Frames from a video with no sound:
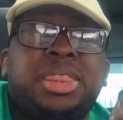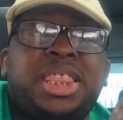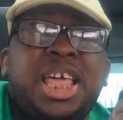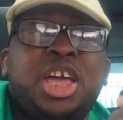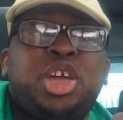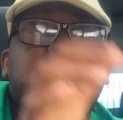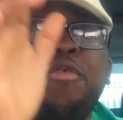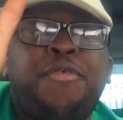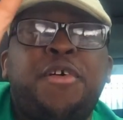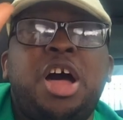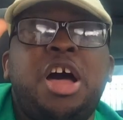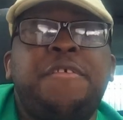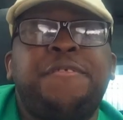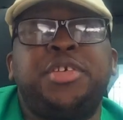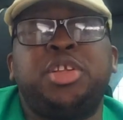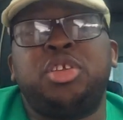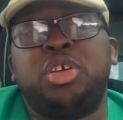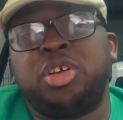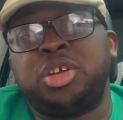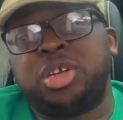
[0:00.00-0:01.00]
Thank you
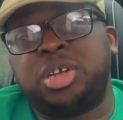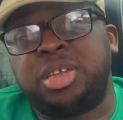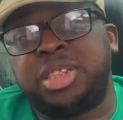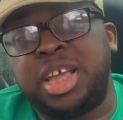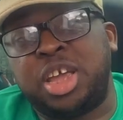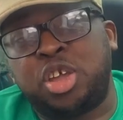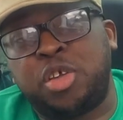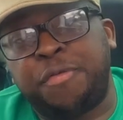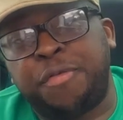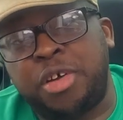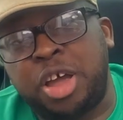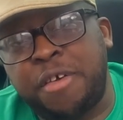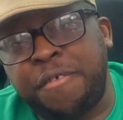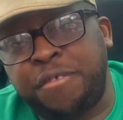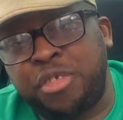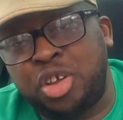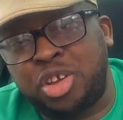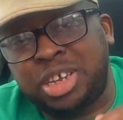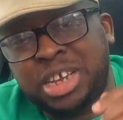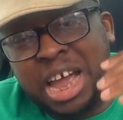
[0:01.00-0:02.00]
for
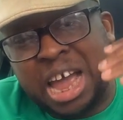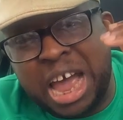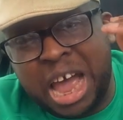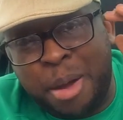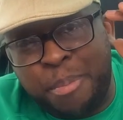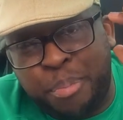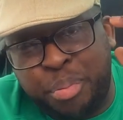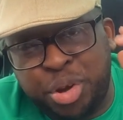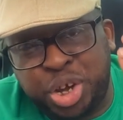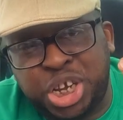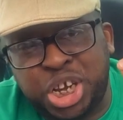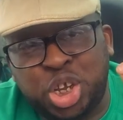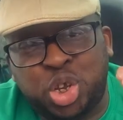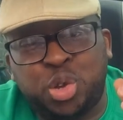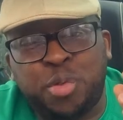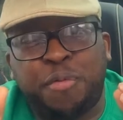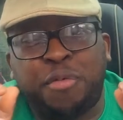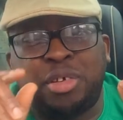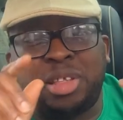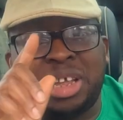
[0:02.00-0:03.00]
having us. I
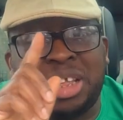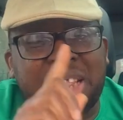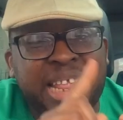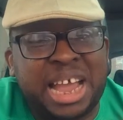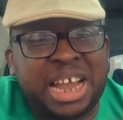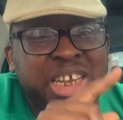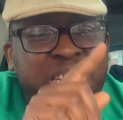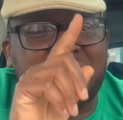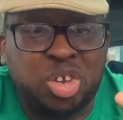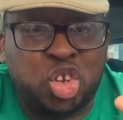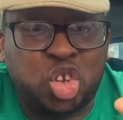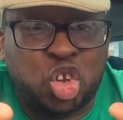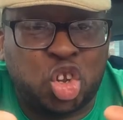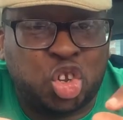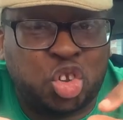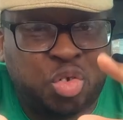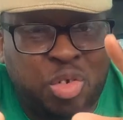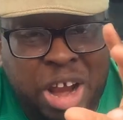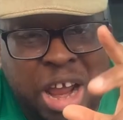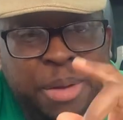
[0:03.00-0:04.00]
appreciate you for the likes,
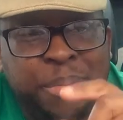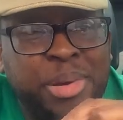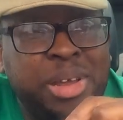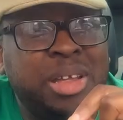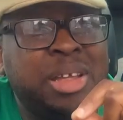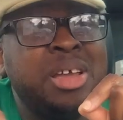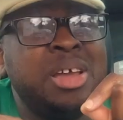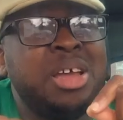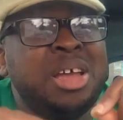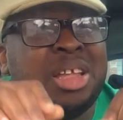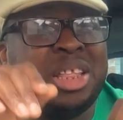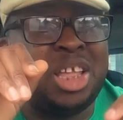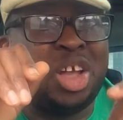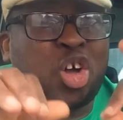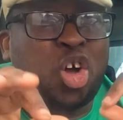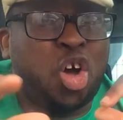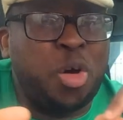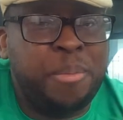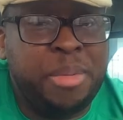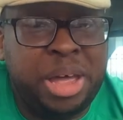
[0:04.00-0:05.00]
subscribing, the
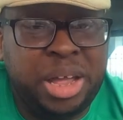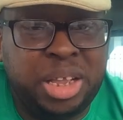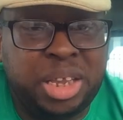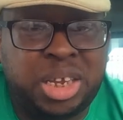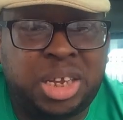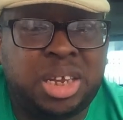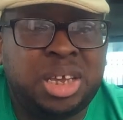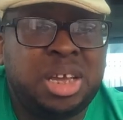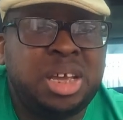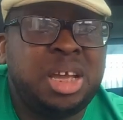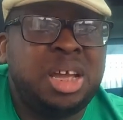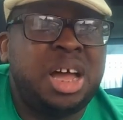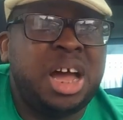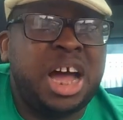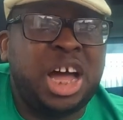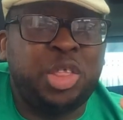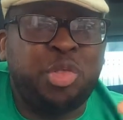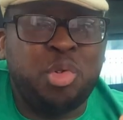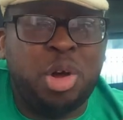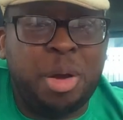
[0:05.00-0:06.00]
comments.
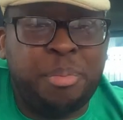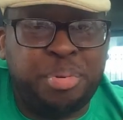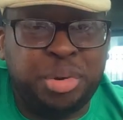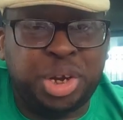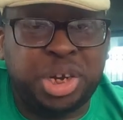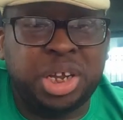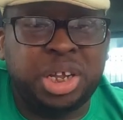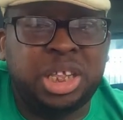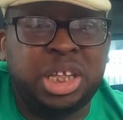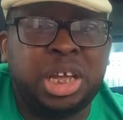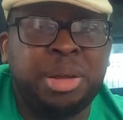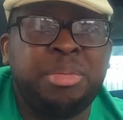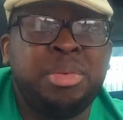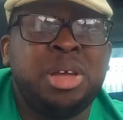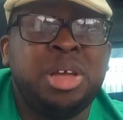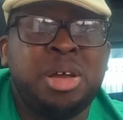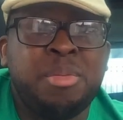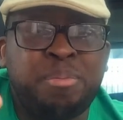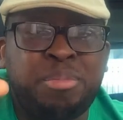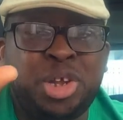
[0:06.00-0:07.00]
I do appreciate them.
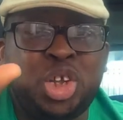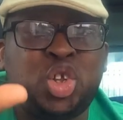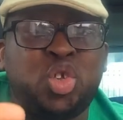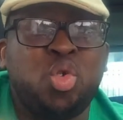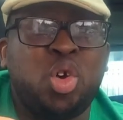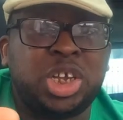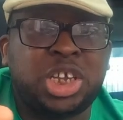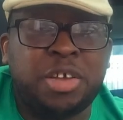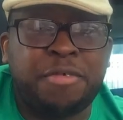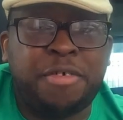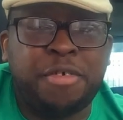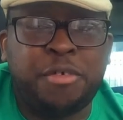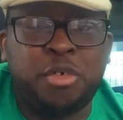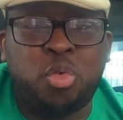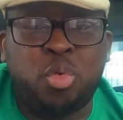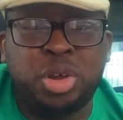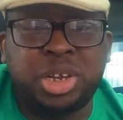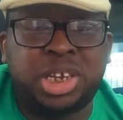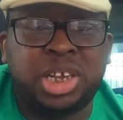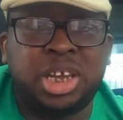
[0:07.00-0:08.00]
Please do us a favor
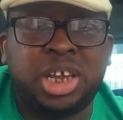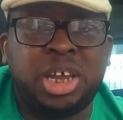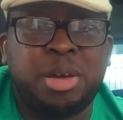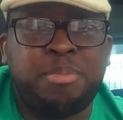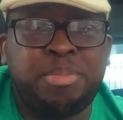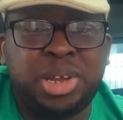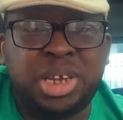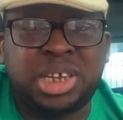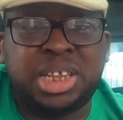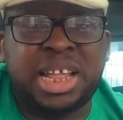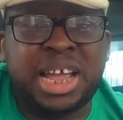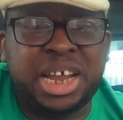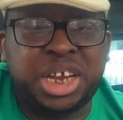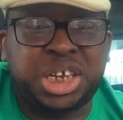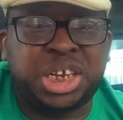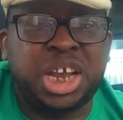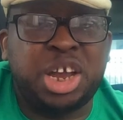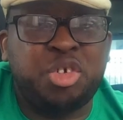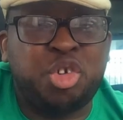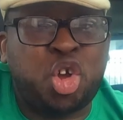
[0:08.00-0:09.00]
once again. Please like,
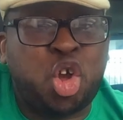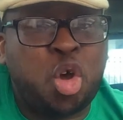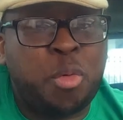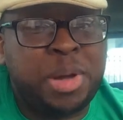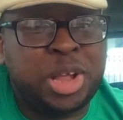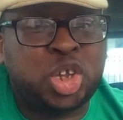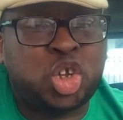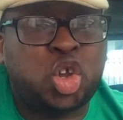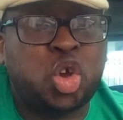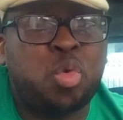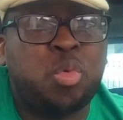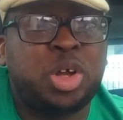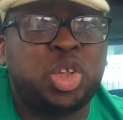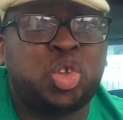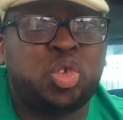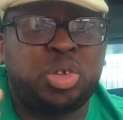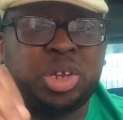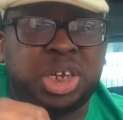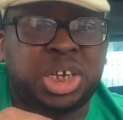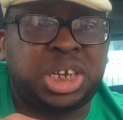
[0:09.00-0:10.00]
share, recommend someone
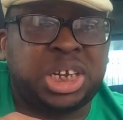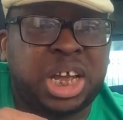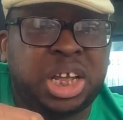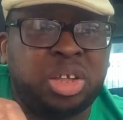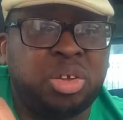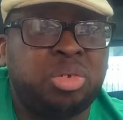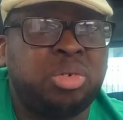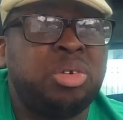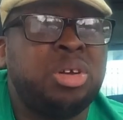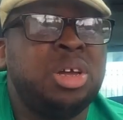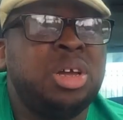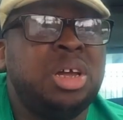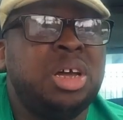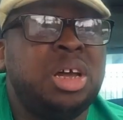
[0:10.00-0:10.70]
to this channel.